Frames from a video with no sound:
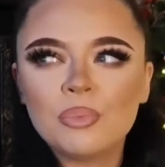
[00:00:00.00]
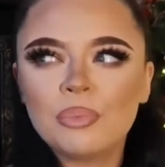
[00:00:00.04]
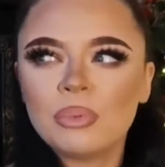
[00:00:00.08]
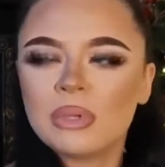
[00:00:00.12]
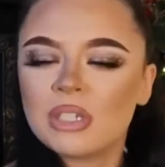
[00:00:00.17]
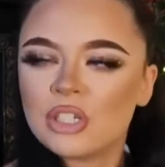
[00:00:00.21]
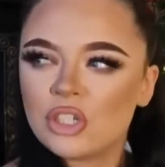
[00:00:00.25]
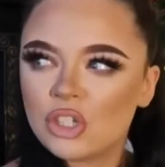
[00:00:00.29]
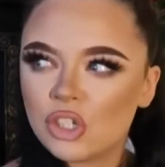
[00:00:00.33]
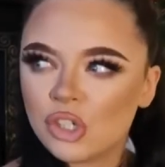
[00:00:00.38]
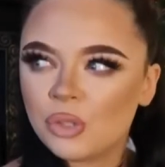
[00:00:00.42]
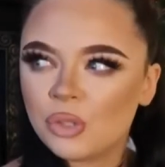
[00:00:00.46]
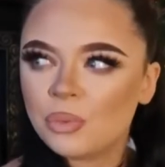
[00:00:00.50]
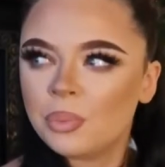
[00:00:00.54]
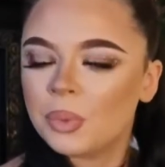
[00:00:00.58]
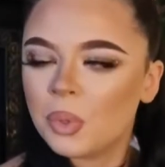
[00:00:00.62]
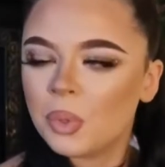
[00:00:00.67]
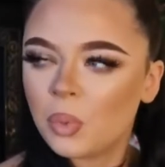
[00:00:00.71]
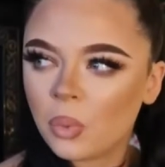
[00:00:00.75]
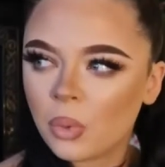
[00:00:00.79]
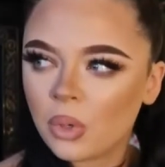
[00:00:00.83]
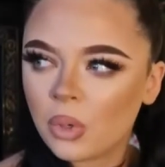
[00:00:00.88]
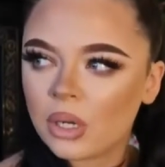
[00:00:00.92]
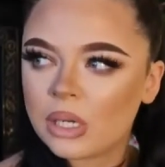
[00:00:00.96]
Is dupe
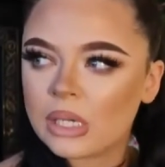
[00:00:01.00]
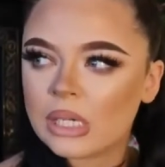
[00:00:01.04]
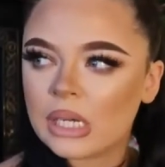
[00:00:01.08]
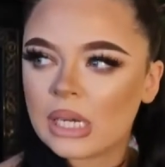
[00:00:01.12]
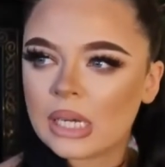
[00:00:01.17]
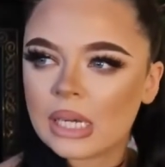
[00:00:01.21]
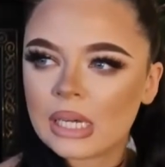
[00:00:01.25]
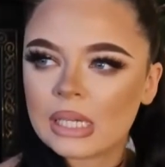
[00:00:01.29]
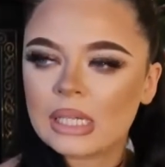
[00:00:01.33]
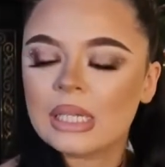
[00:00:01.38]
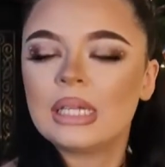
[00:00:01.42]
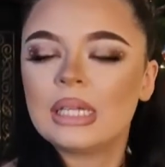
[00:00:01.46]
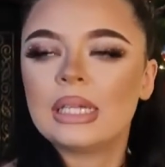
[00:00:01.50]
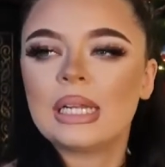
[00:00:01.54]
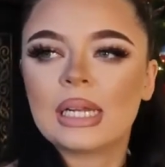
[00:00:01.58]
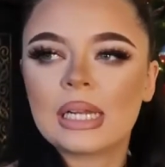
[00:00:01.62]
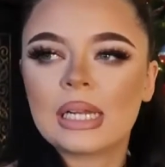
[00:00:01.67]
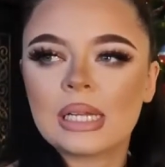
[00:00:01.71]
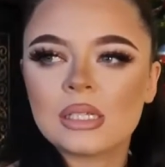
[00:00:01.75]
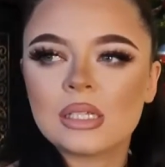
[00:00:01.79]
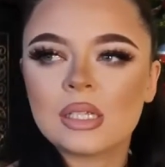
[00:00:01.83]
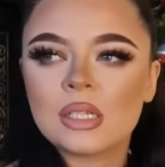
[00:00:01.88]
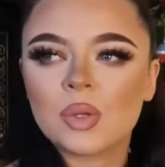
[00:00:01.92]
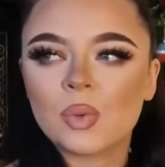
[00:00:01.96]
the word? Like, I think that
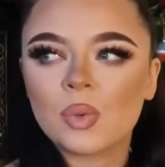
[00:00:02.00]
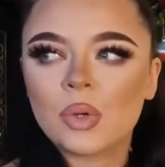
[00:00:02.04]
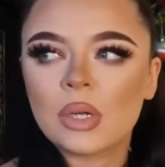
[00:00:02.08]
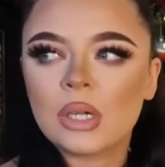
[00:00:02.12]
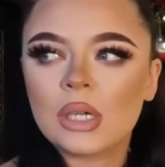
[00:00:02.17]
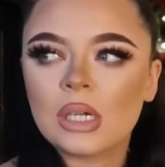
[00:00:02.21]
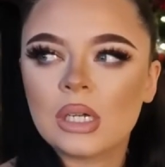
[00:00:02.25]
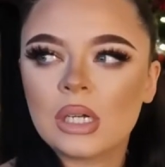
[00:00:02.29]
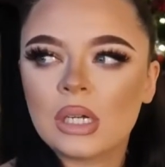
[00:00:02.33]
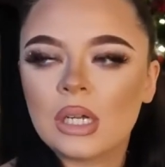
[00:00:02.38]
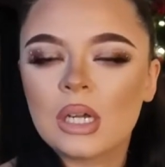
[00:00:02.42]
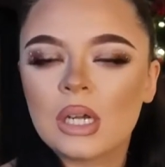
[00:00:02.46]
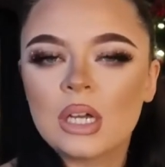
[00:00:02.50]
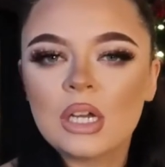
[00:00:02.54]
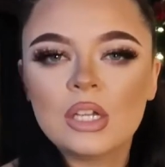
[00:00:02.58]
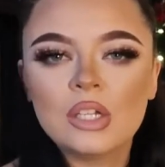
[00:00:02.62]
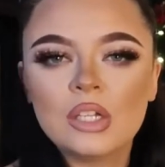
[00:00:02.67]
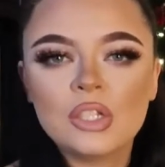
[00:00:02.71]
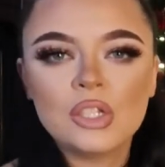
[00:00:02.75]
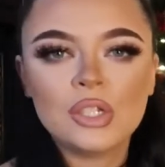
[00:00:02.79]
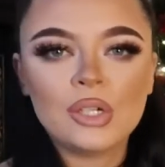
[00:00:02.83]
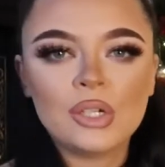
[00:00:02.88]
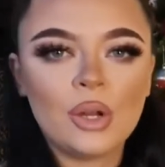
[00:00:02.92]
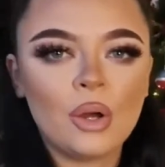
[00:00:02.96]
is the word.
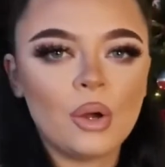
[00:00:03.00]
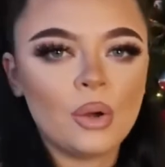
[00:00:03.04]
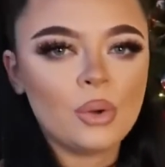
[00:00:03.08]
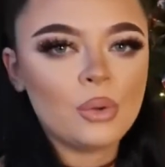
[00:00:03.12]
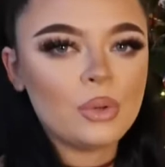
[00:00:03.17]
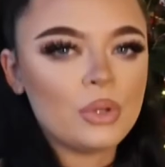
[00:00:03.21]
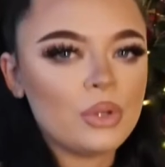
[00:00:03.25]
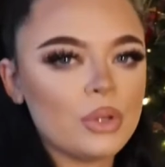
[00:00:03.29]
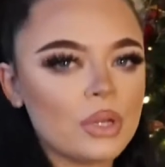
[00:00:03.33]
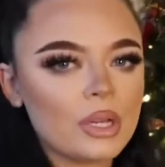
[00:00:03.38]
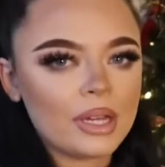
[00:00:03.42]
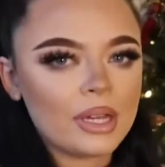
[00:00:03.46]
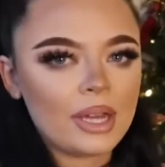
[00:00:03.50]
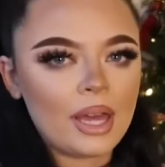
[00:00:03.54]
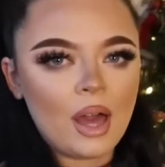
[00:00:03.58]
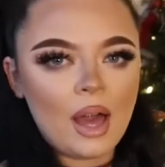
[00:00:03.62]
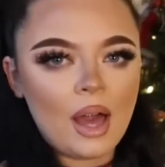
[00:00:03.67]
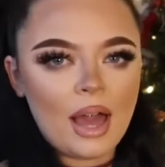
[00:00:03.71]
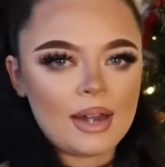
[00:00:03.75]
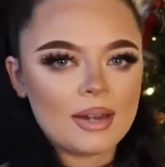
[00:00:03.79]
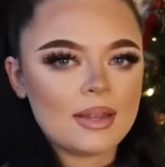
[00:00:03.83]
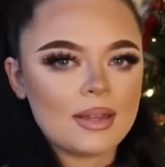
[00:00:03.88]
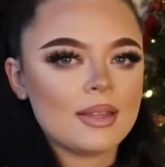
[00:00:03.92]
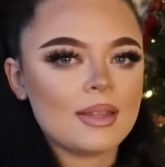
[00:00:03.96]
Do you know, you can get
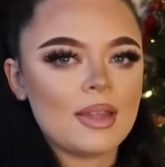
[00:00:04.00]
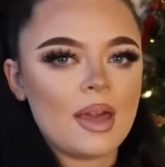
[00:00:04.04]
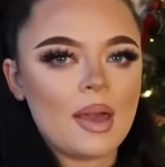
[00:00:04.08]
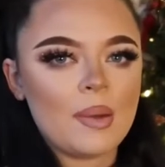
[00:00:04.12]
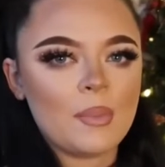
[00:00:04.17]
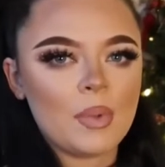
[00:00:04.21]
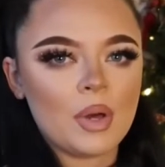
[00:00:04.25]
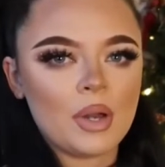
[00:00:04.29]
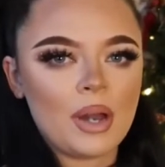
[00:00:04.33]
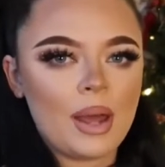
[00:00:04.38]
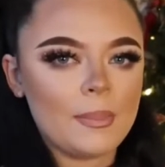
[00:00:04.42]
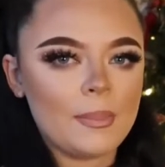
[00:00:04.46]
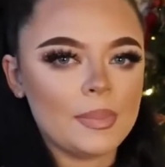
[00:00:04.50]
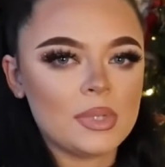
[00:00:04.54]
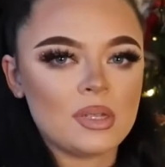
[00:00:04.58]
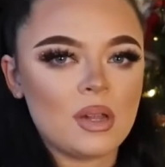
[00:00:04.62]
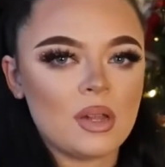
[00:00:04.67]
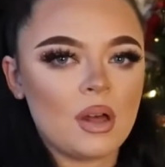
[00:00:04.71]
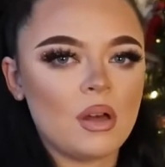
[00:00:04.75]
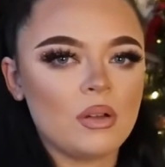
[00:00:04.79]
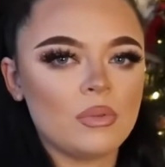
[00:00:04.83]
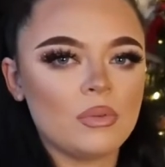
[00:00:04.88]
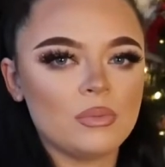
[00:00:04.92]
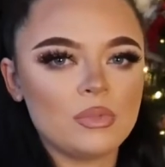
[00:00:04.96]
any of them on
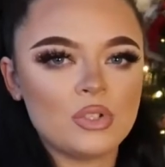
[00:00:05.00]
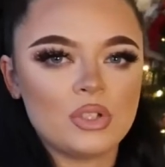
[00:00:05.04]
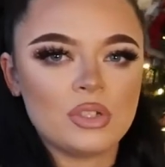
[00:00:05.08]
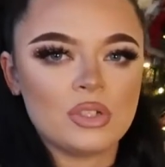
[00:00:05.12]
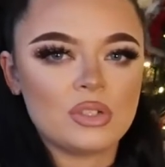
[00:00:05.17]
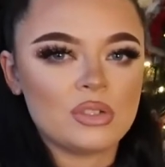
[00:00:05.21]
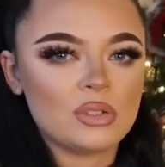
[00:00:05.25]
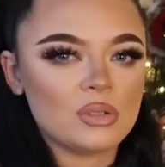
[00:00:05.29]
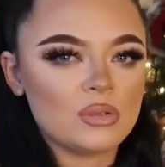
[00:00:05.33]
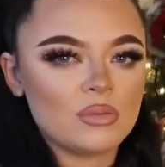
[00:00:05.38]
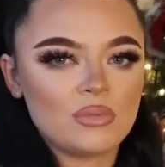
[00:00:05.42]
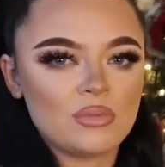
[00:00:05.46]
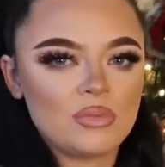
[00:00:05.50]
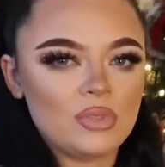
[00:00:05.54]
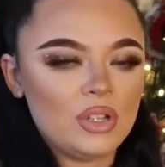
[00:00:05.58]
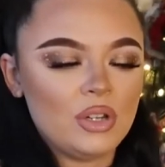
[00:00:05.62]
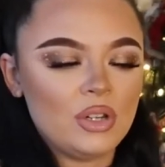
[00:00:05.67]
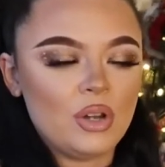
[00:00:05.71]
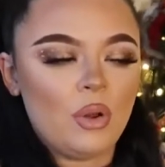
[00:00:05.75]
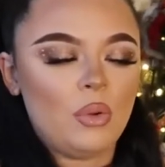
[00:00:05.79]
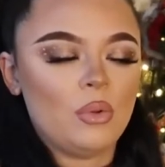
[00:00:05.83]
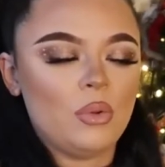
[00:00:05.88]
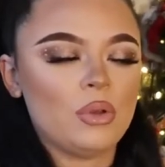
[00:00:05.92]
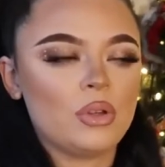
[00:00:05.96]
Amazon, which is, you
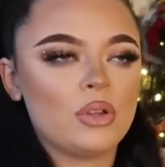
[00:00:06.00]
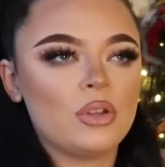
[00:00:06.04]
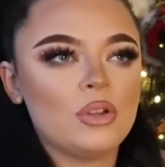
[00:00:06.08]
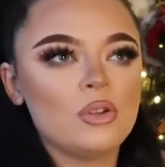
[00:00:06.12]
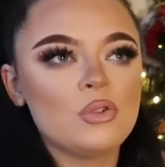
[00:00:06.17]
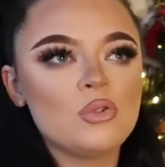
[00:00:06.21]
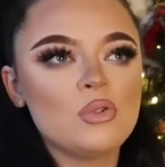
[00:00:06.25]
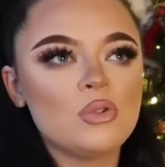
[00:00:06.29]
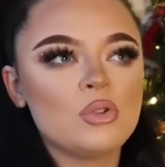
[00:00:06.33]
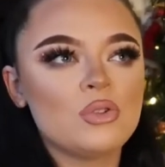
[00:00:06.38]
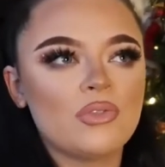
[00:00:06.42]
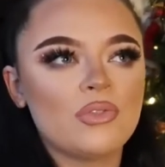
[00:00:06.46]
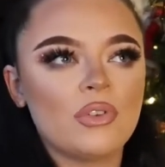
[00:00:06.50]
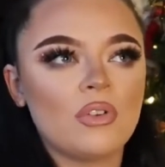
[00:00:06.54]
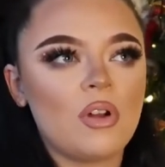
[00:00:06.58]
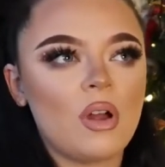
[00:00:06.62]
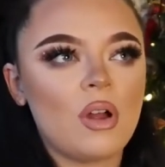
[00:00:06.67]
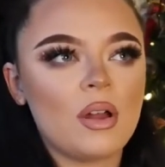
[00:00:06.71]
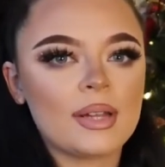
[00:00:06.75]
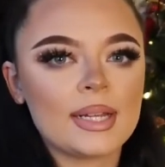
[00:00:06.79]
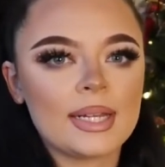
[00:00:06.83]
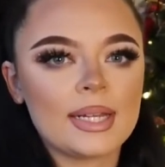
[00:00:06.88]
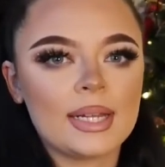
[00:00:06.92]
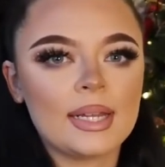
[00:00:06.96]
know, a huge
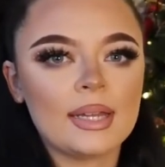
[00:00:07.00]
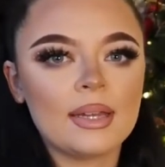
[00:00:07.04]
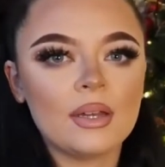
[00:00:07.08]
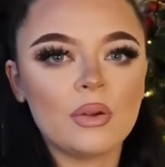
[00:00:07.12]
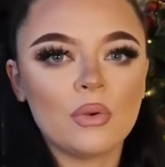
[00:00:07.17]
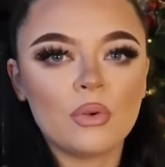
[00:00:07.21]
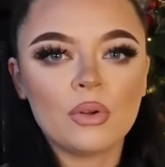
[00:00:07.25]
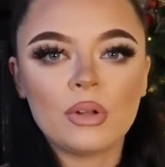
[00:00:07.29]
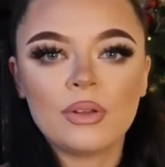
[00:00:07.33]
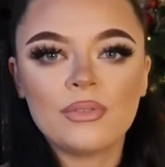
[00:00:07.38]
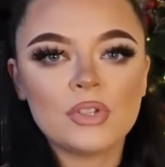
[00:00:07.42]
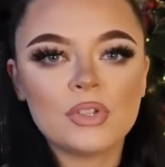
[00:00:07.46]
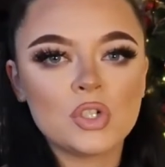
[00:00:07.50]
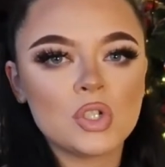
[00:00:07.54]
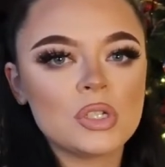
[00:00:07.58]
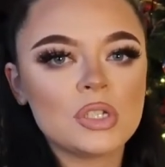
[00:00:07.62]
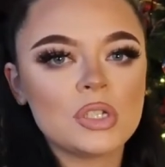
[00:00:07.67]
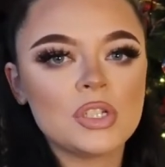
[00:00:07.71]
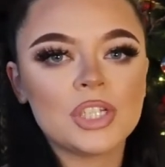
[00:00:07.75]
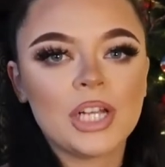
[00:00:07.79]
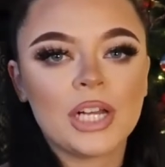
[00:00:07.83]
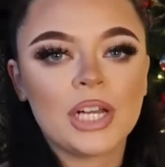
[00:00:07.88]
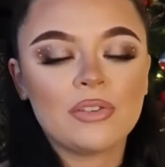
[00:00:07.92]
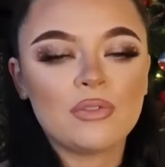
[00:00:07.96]
variety. Or even just
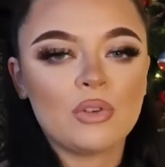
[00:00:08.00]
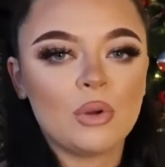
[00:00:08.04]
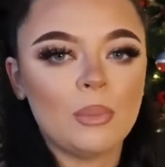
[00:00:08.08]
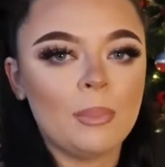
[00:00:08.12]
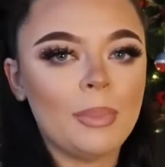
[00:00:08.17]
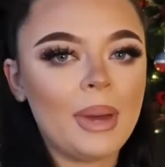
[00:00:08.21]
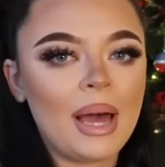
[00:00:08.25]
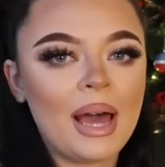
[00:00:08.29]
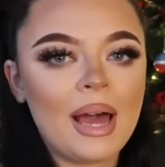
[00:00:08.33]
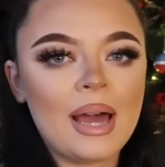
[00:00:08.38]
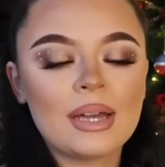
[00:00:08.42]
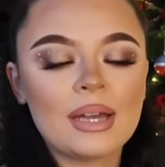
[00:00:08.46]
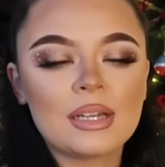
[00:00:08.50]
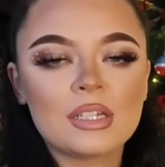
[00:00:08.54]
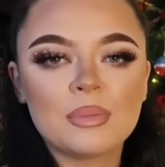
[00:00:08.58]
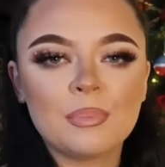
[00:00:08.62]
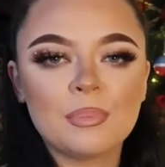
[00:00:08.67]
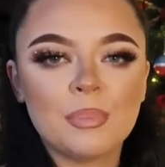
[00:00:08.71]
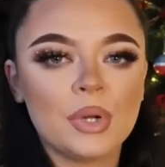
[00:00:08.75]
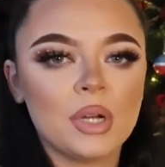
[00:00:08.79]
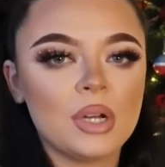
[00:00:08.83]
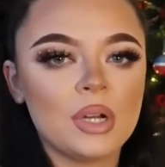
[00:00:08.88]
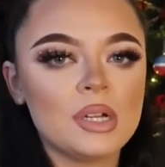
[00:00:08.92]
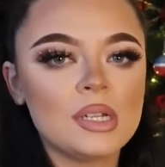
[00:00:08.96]
in general, bags,
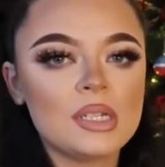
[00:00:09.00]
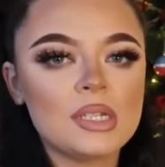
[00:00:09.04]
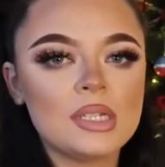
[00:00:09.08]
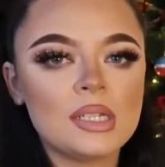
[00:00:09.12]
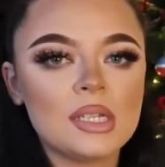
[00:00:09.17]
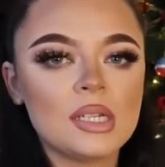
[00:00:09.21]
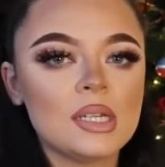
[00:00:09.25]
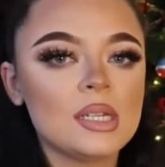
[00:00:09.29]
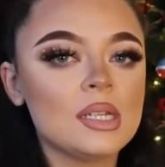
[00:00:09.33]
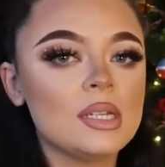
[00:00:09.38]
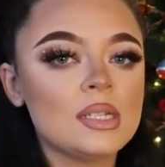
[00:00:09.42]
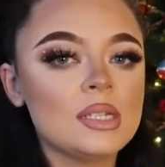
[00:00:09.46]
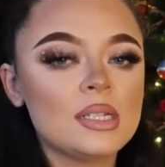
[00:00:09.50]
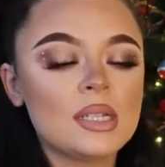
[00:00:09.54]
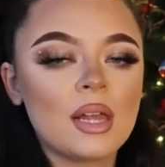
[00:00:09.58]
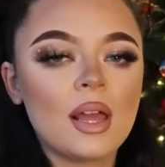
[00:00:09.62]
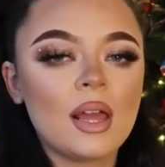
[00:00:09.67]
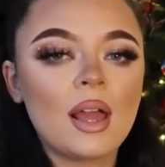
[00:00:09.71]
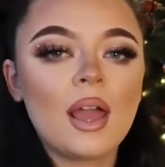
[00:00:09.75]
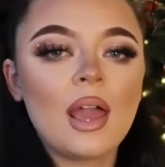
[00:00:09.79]
purses.